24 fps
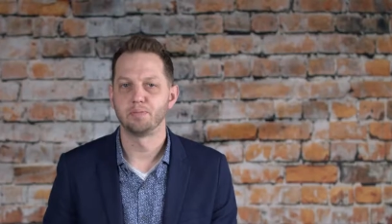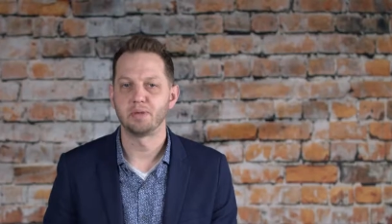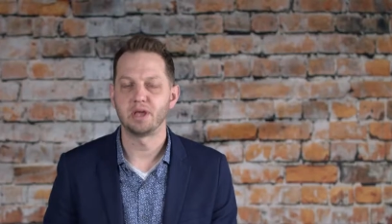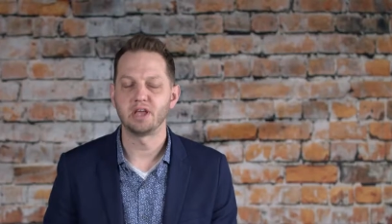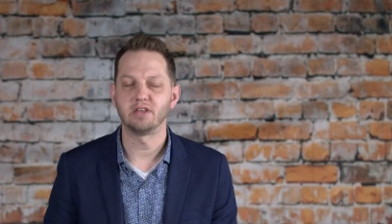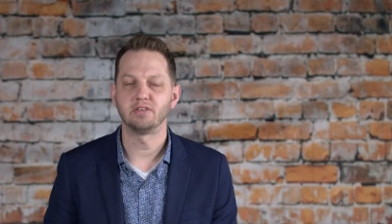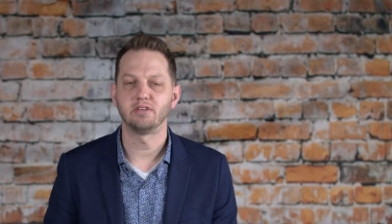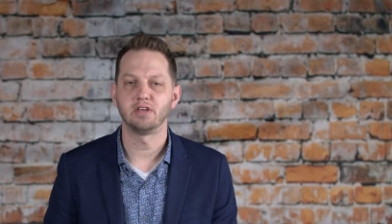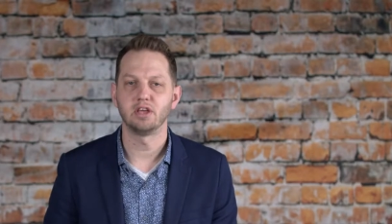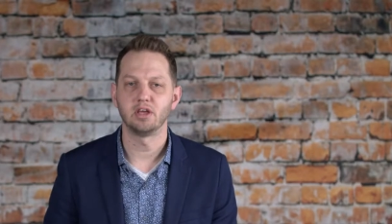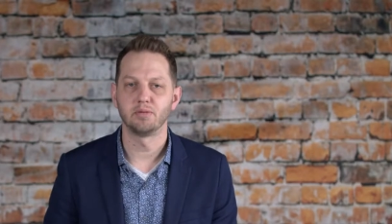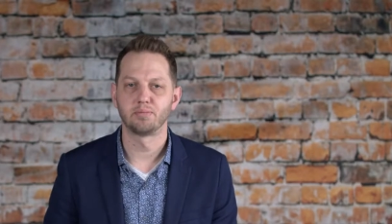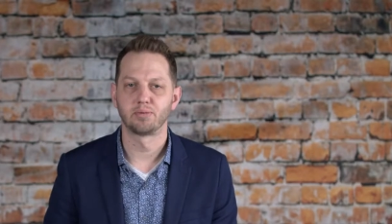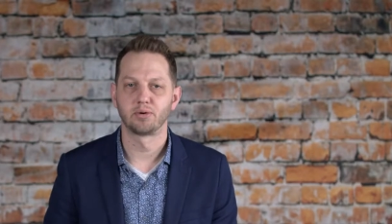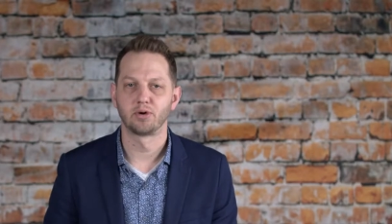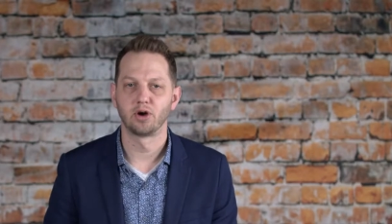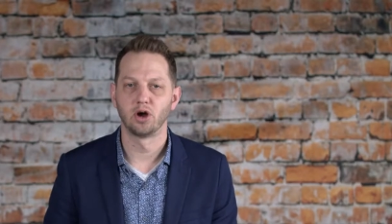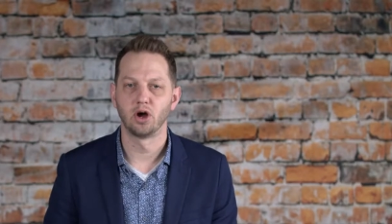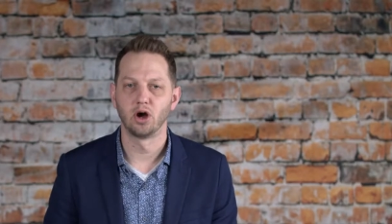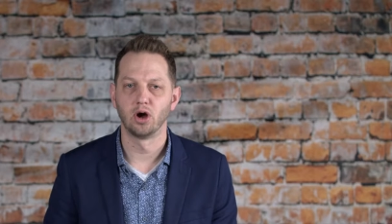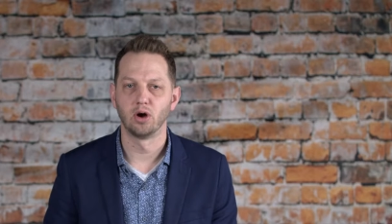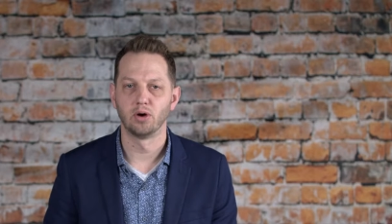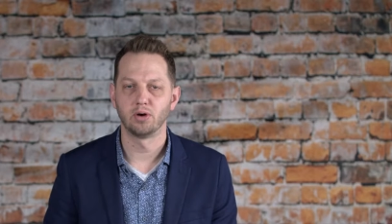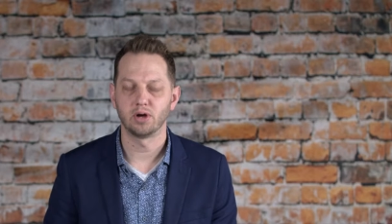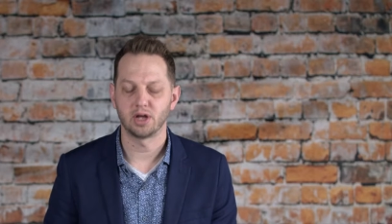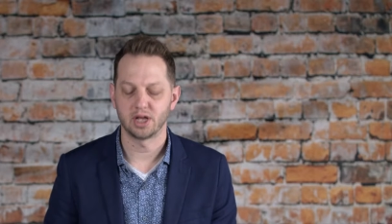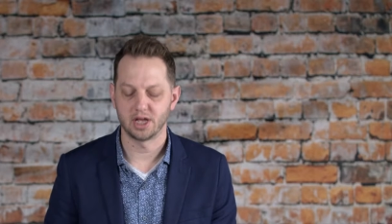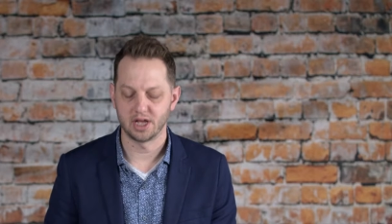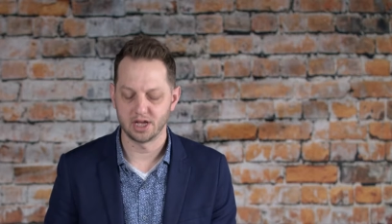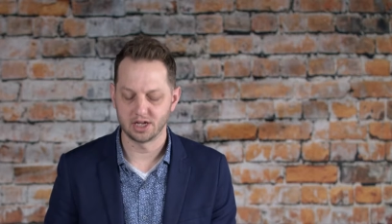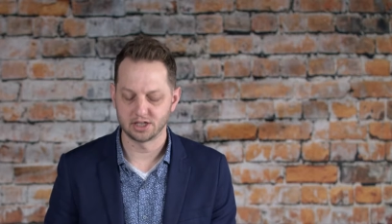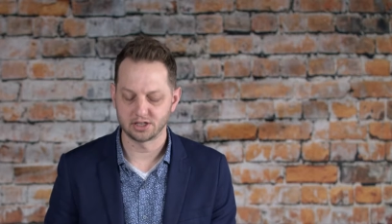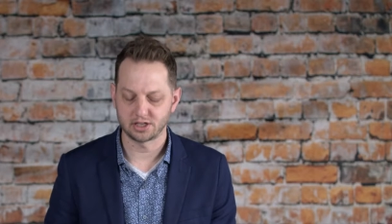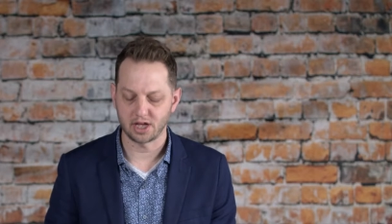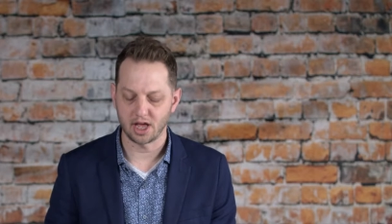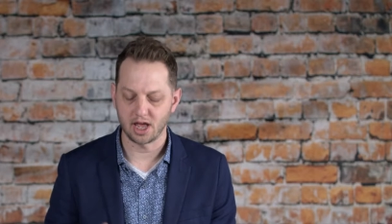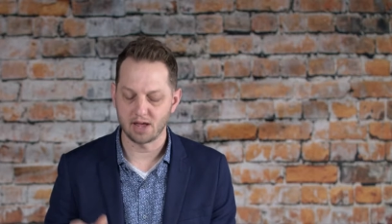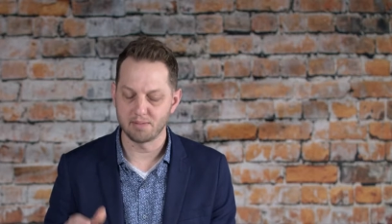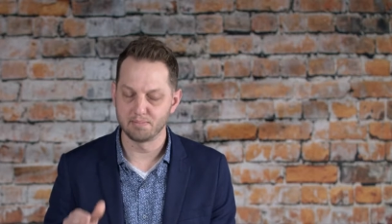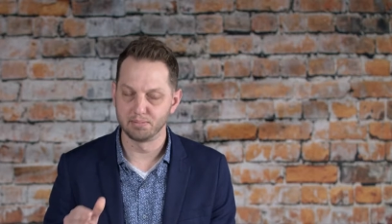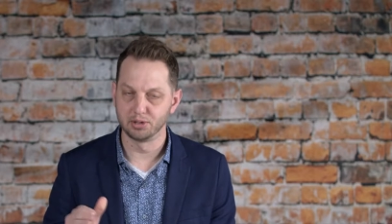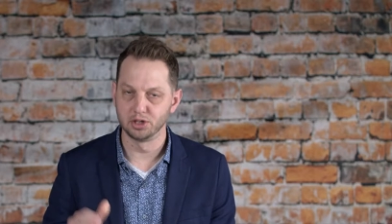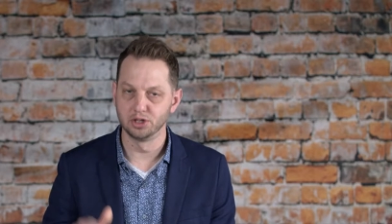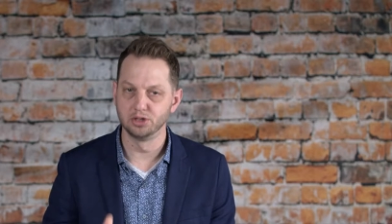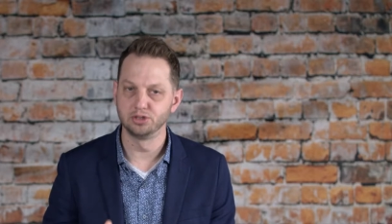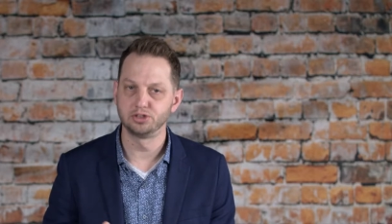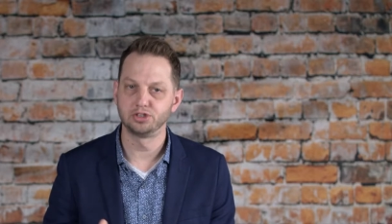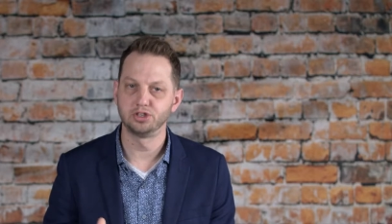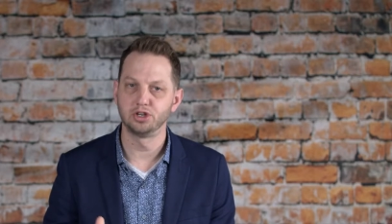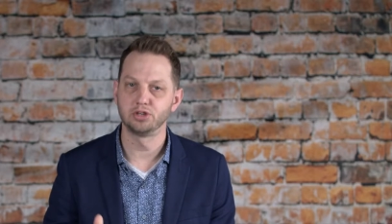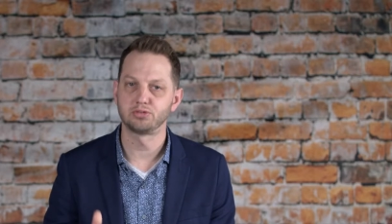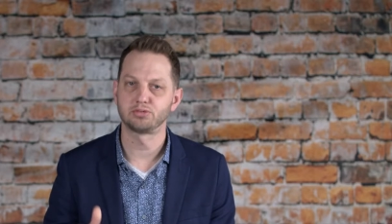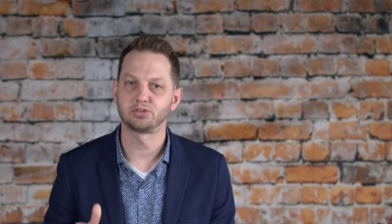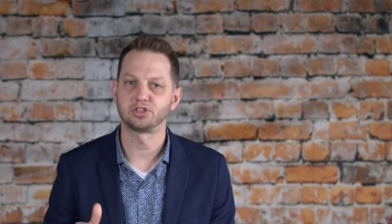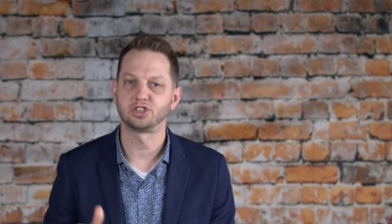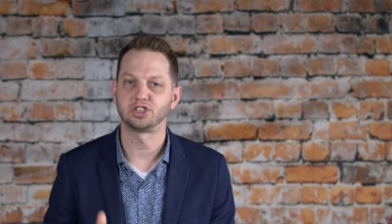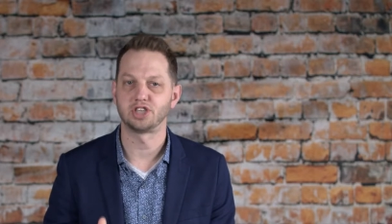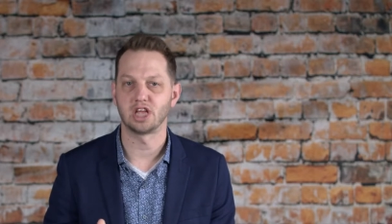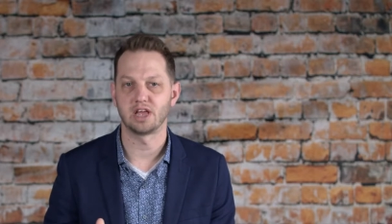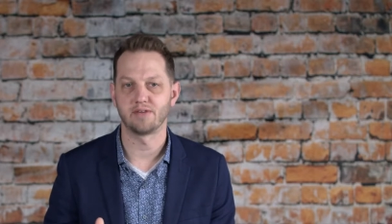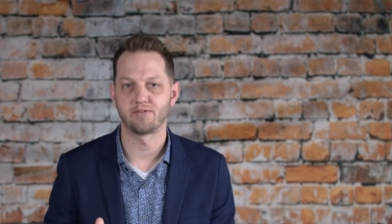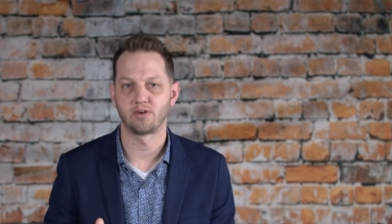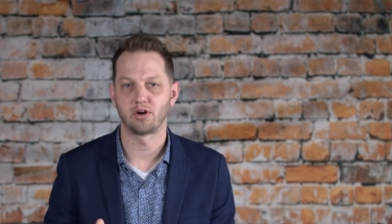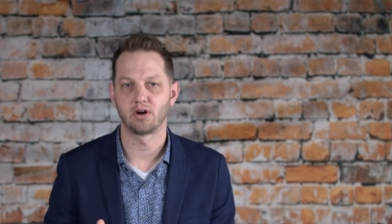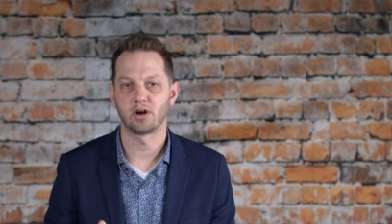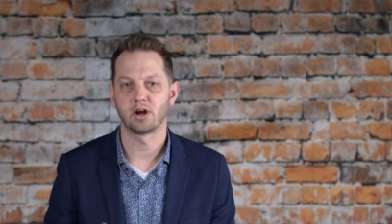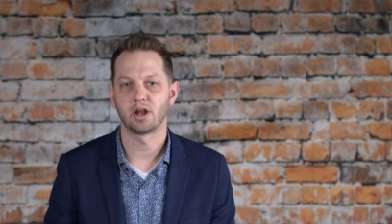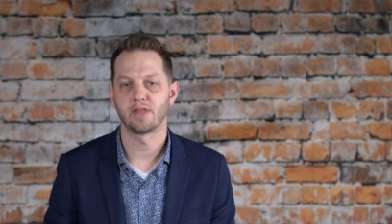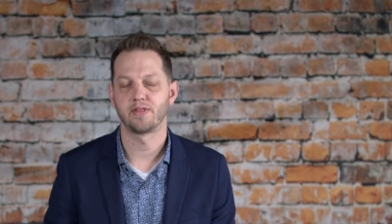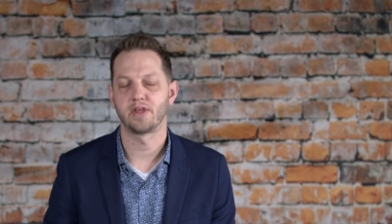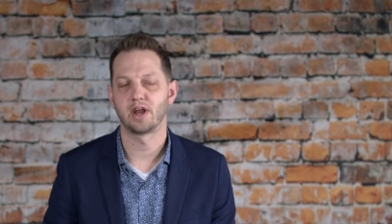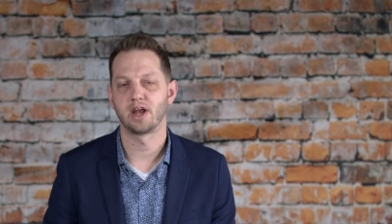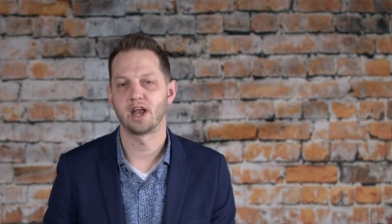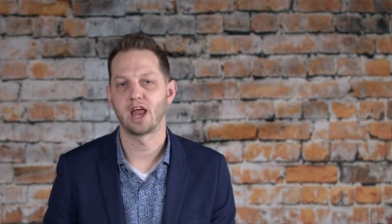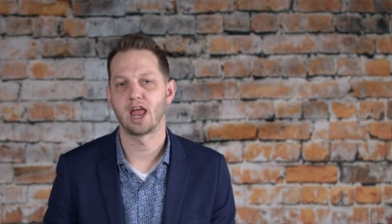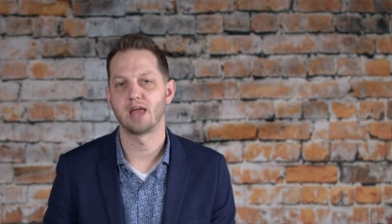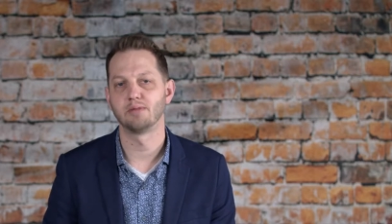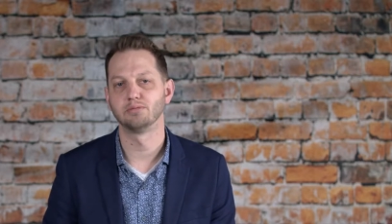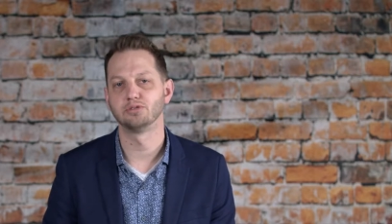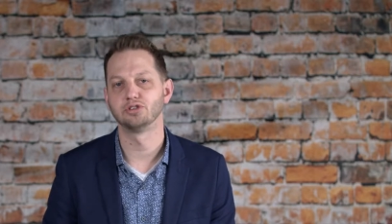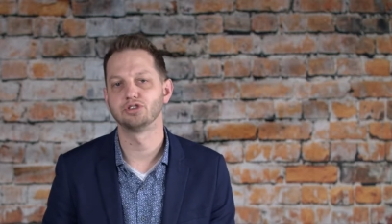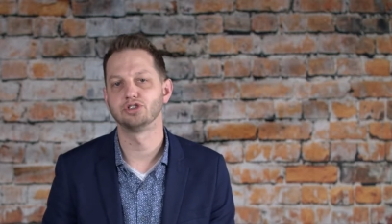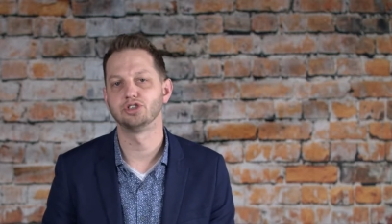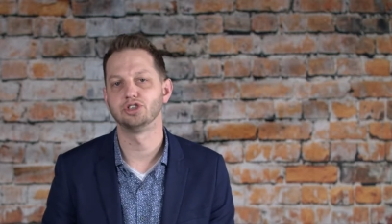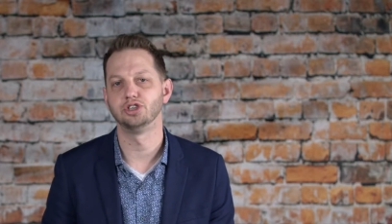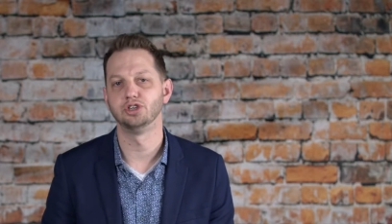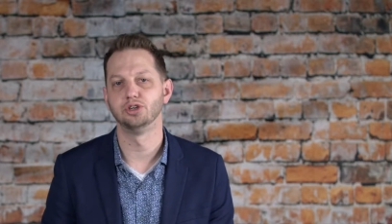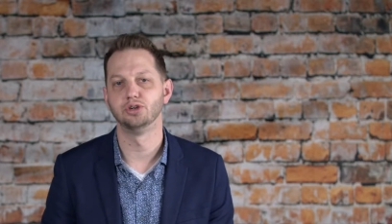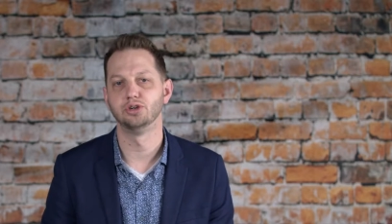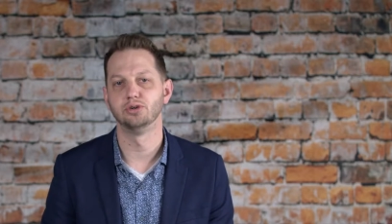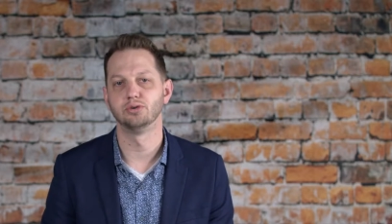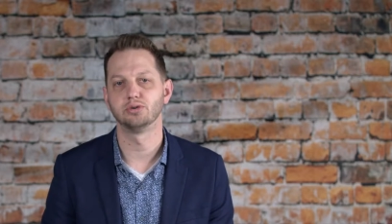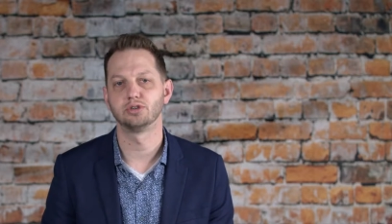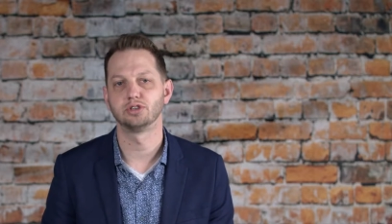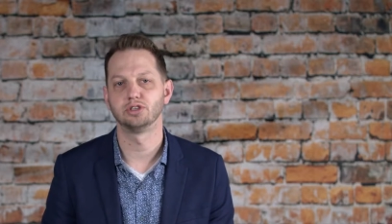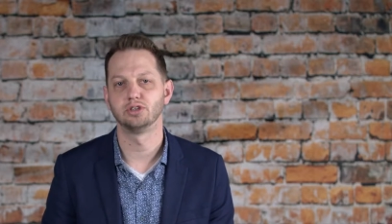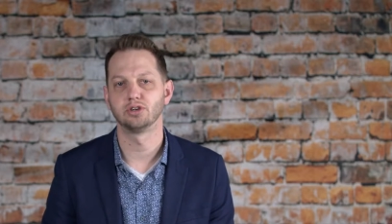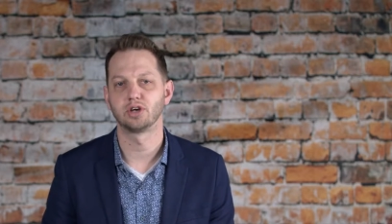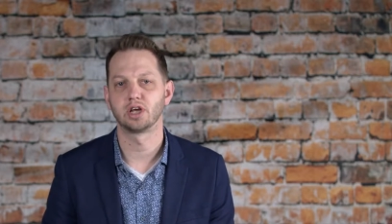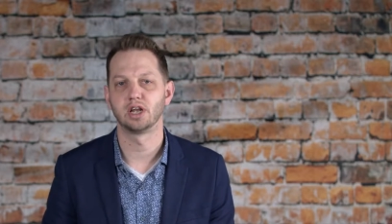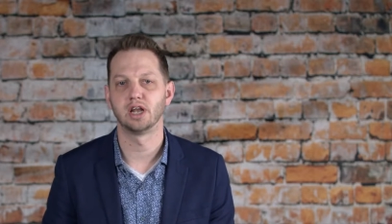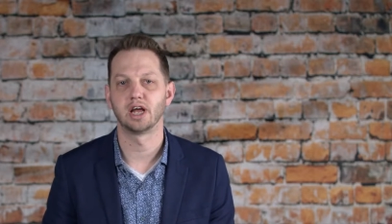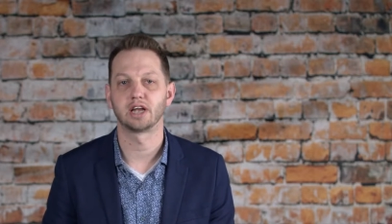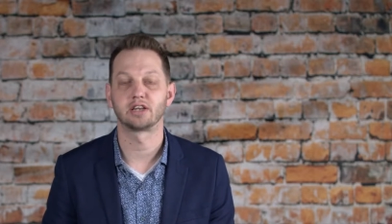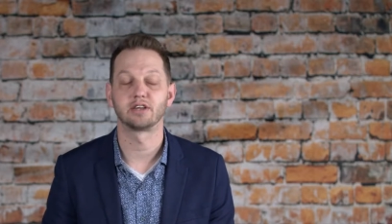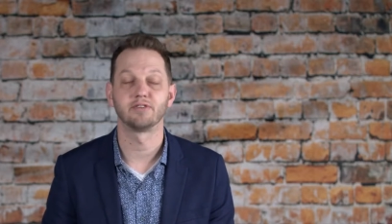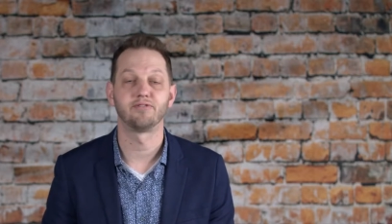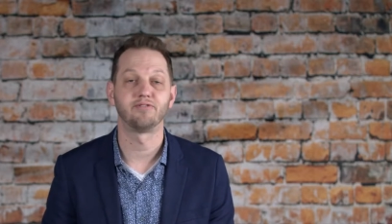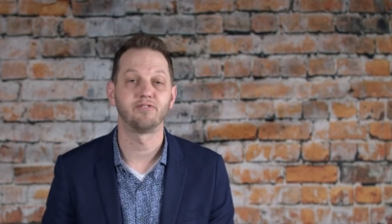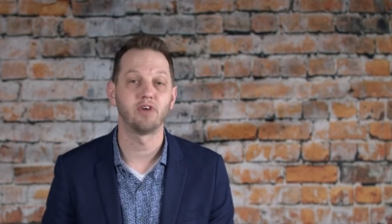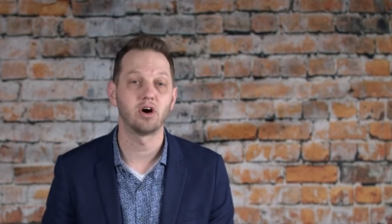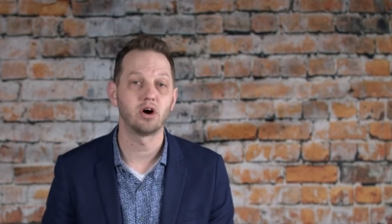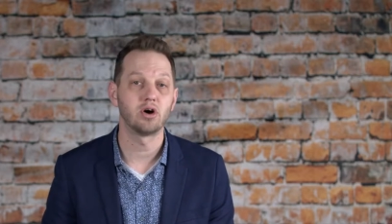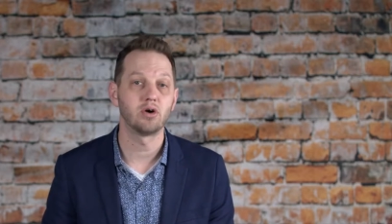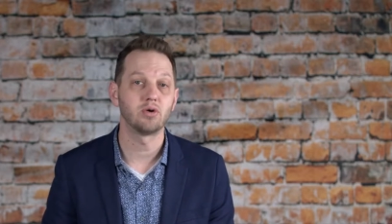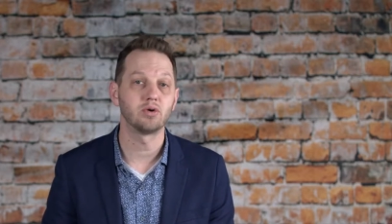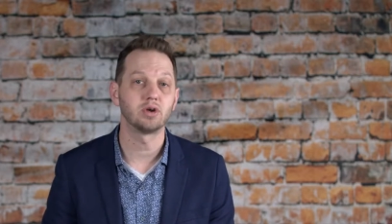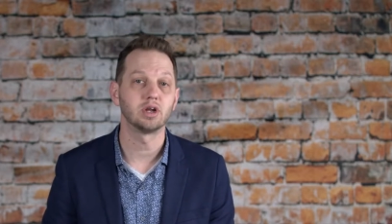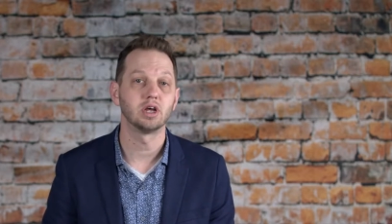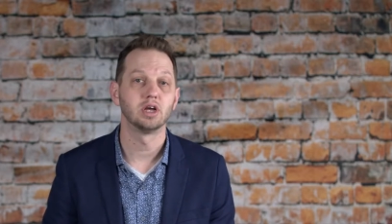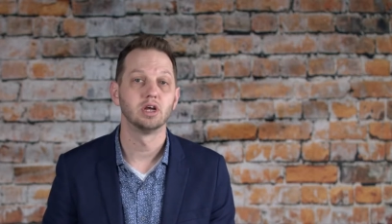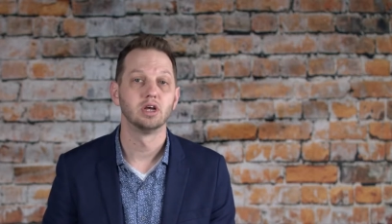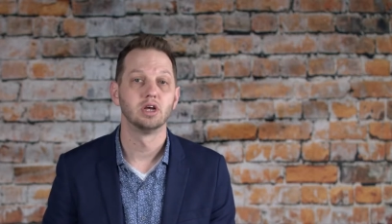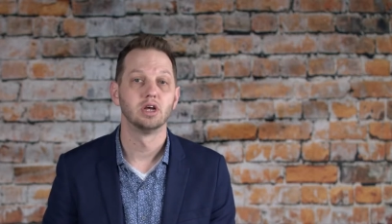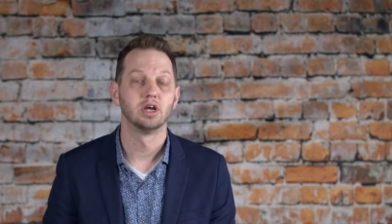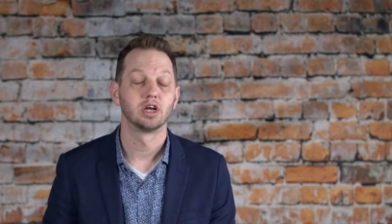BT-Pro is a Bluetooth receiver that enables you to connect a phone,